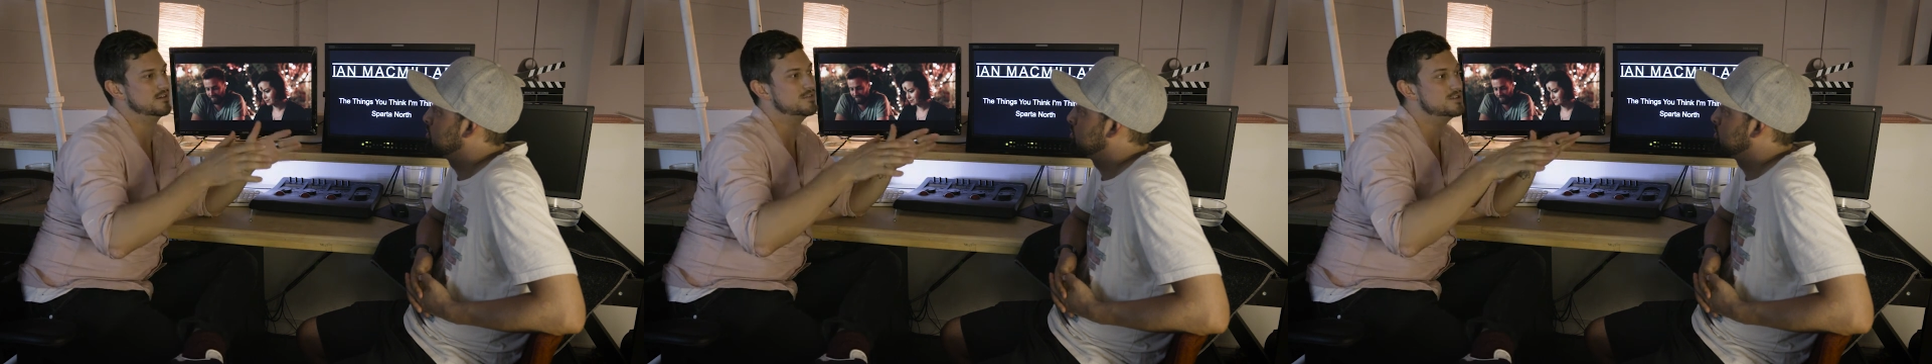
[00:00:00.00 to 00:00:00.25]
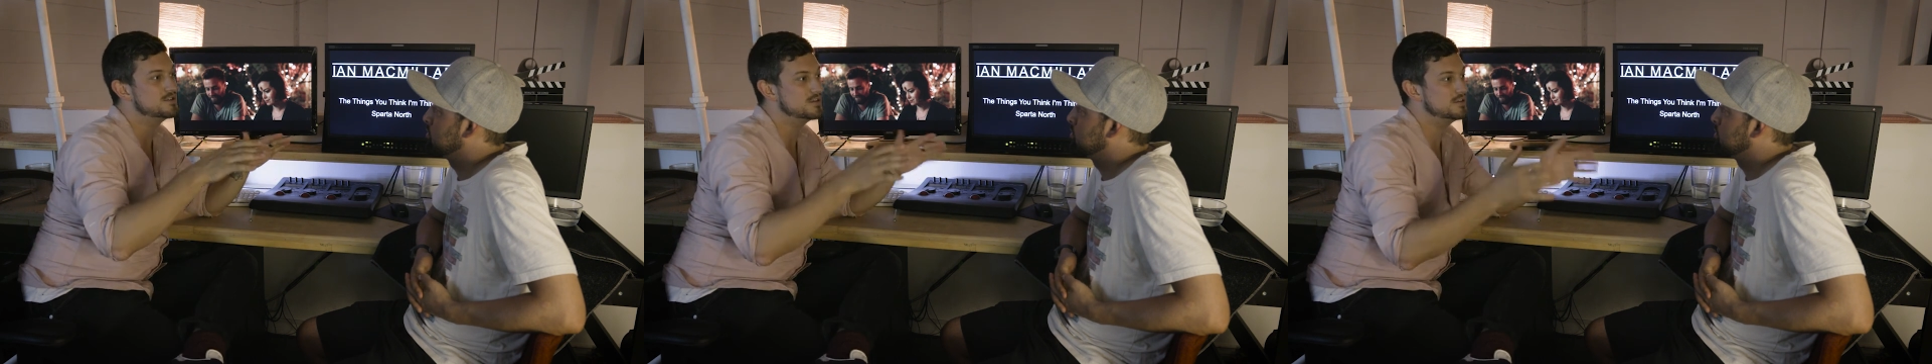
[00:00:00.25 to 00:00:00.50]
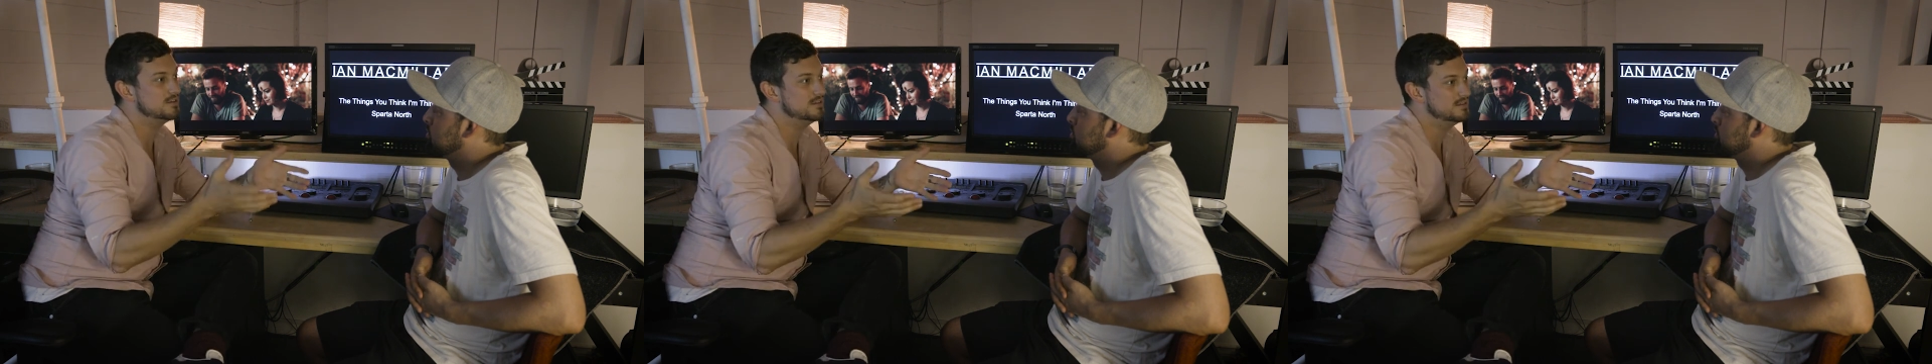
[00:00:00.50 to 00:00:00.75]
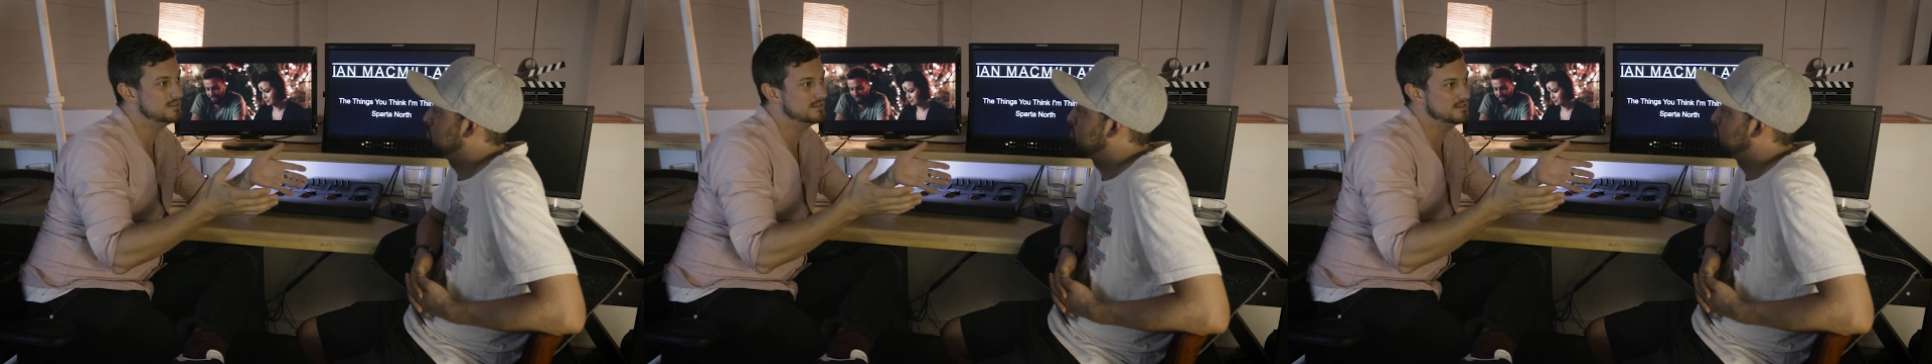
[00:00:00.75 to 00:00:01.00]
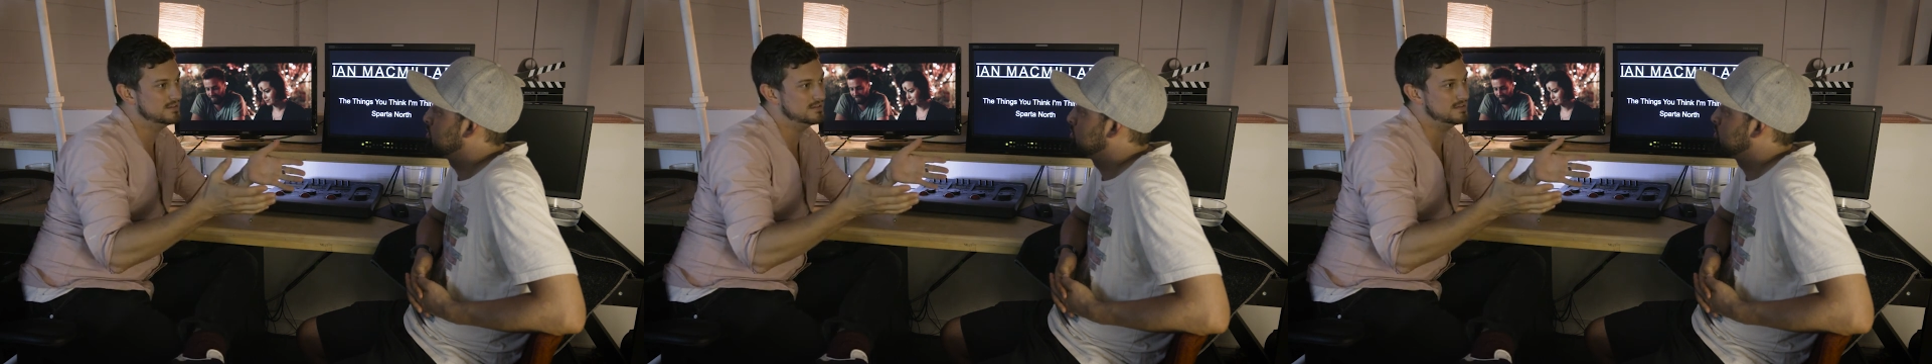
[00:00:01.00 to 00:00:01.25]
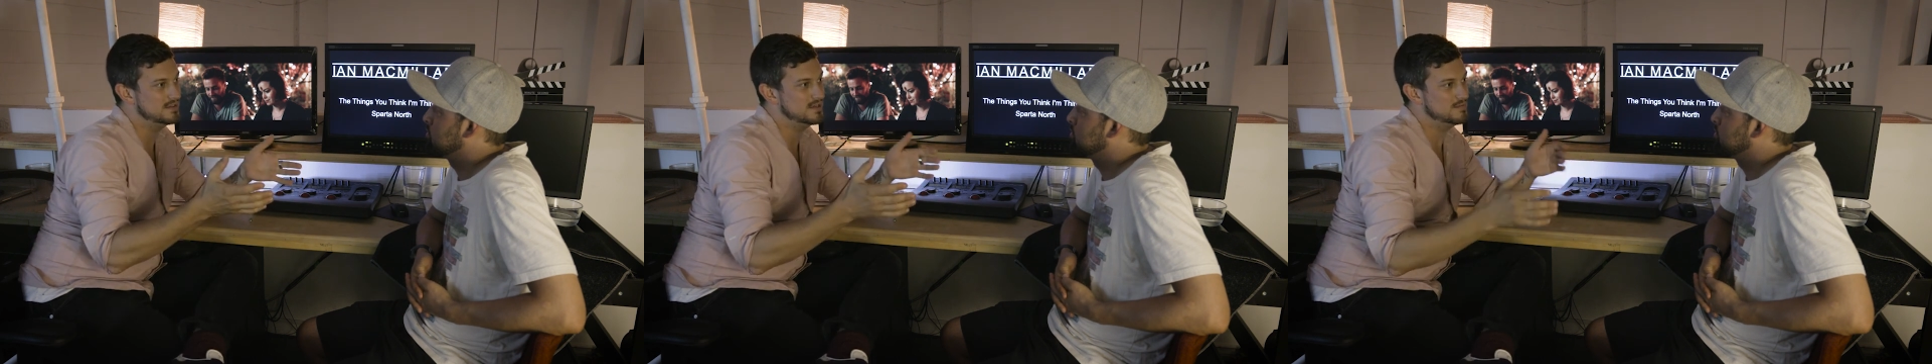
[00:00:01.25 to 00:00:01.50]
curvature
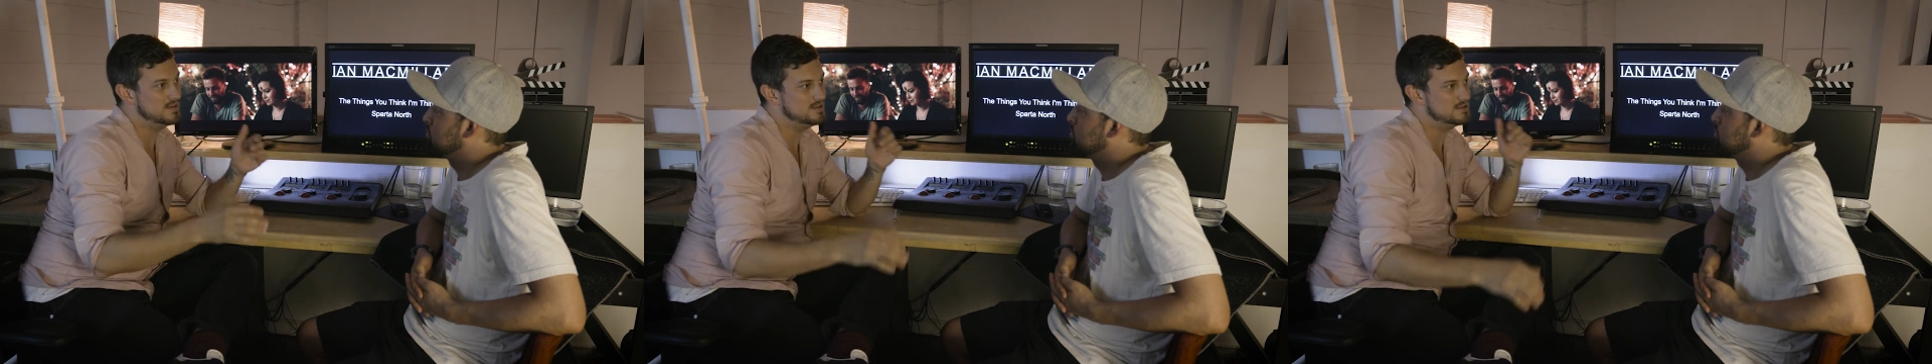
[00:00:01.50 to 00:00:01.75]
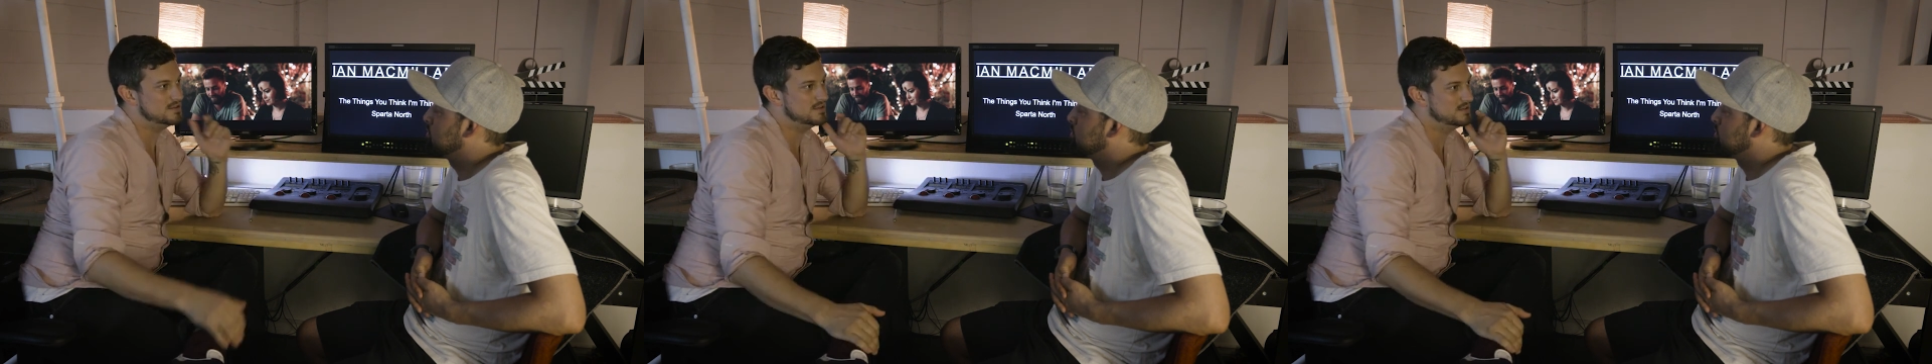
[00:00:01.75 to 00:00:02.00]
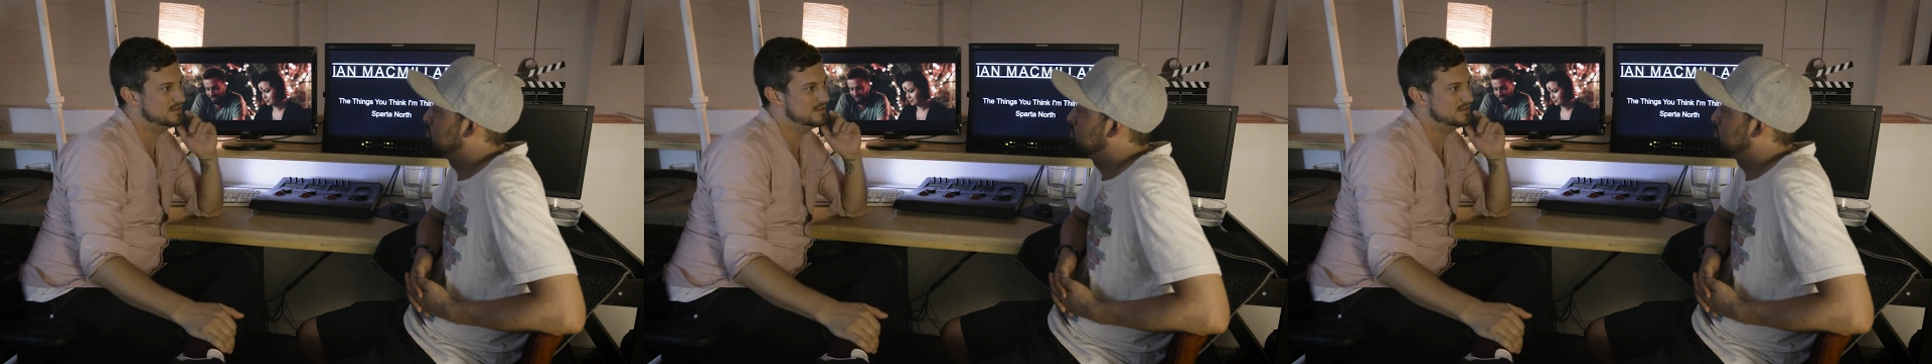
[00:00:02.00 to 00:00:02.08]
to the image,